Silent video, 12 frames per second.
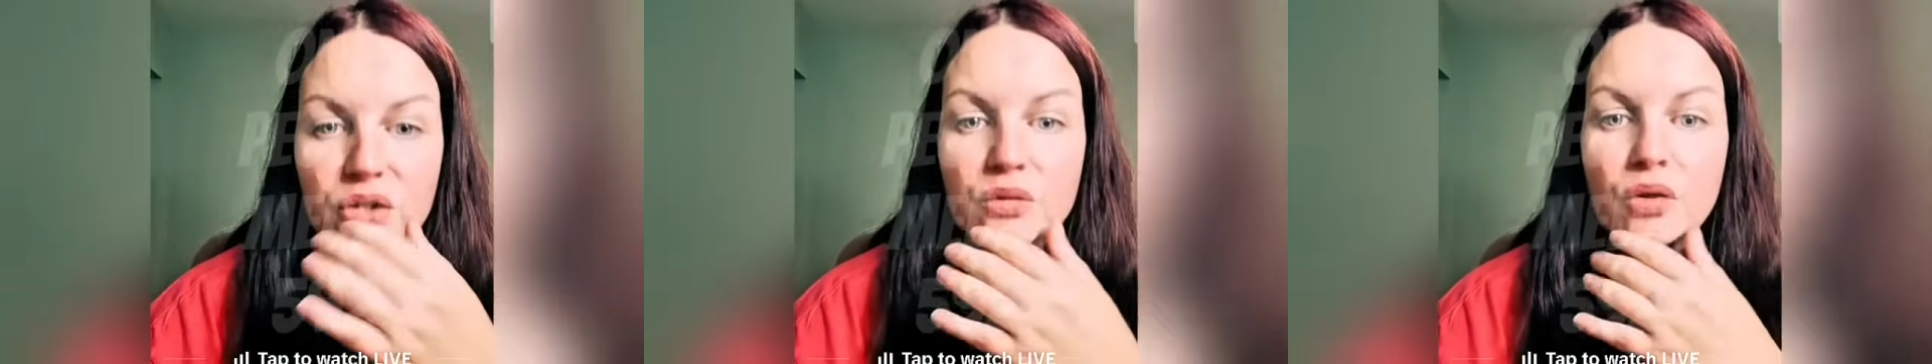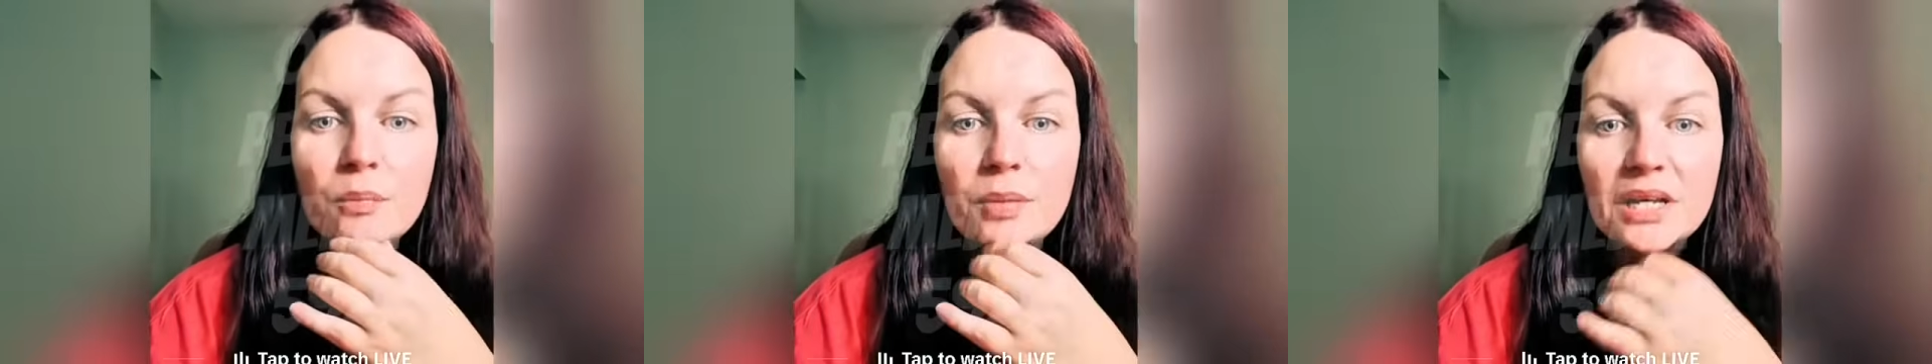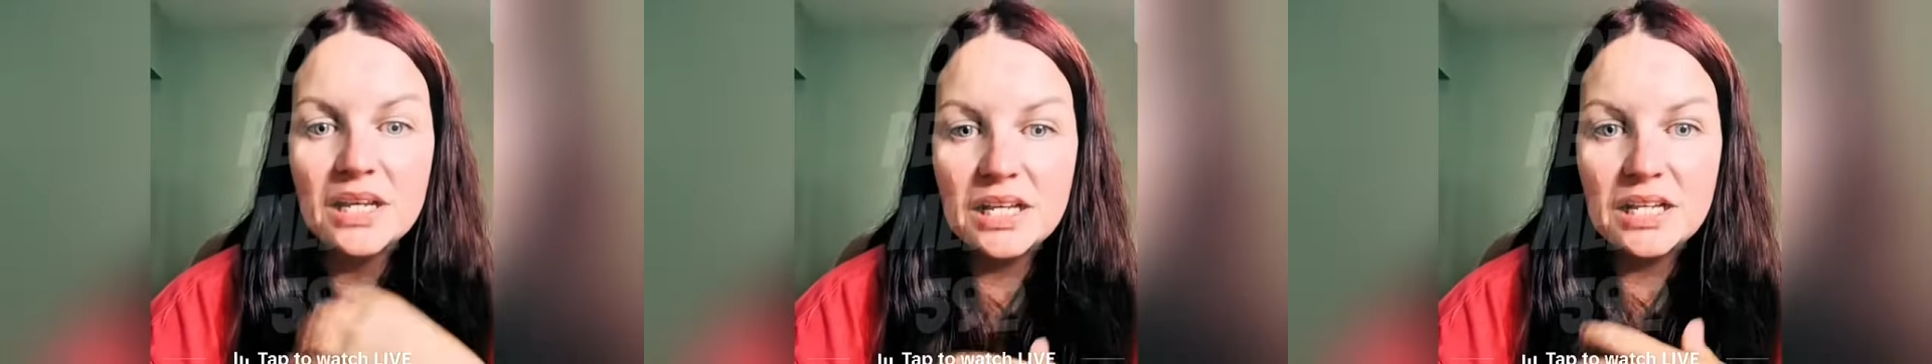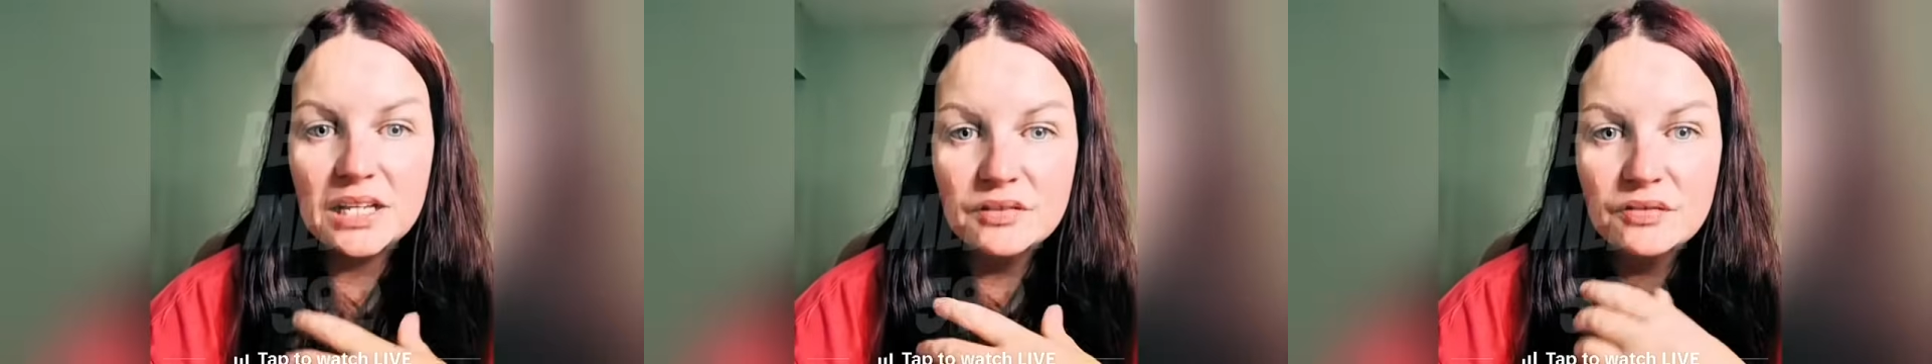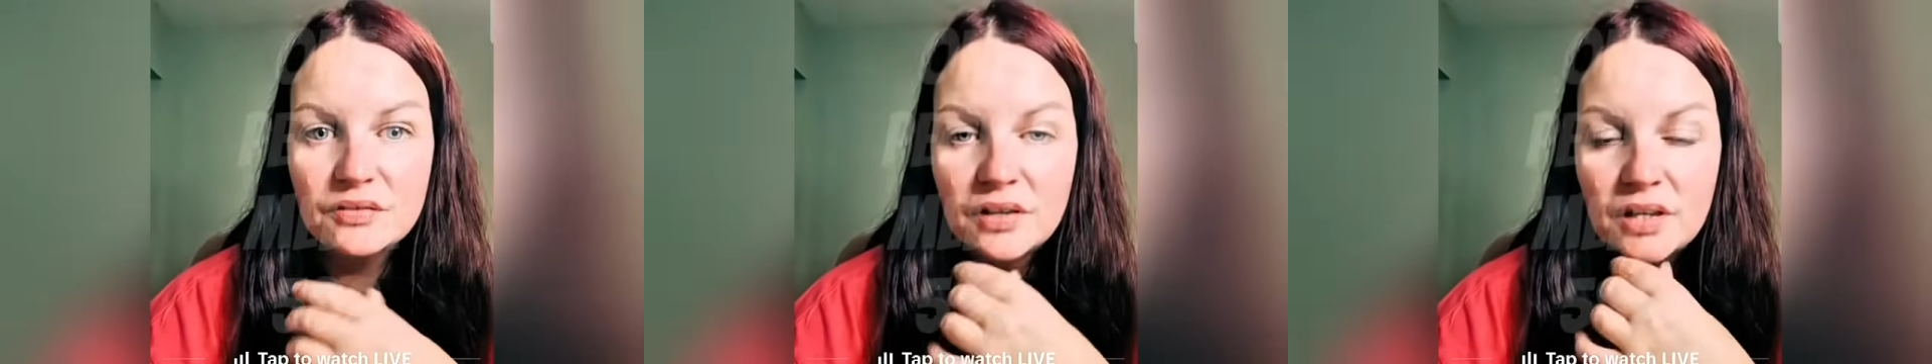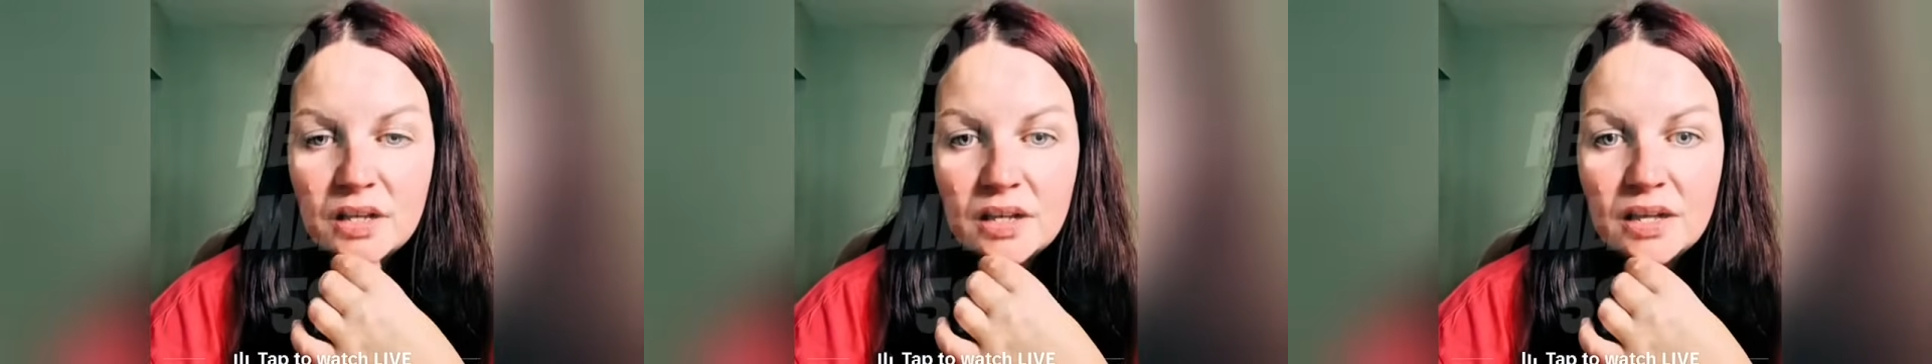do not
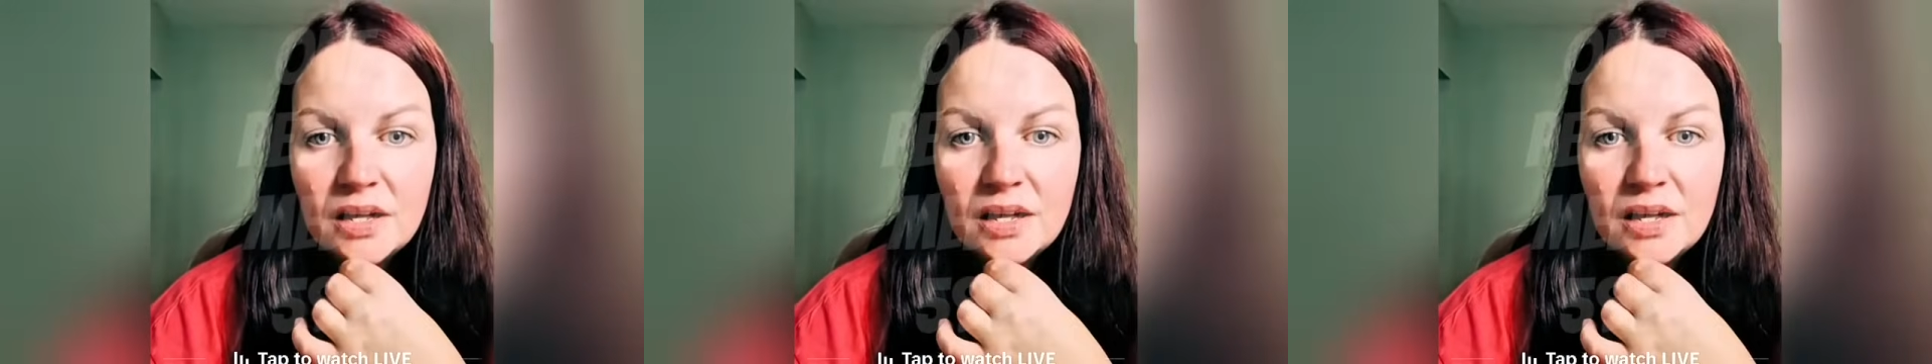believe...